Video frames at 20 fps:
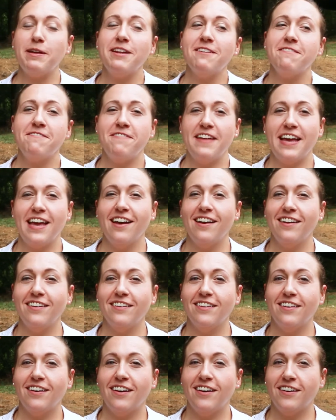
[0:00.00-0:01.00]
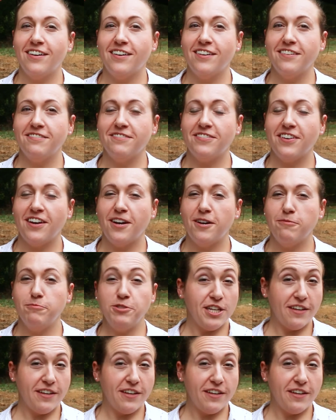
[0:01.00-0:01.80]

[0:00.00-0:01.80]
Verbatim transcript: been a fan of um,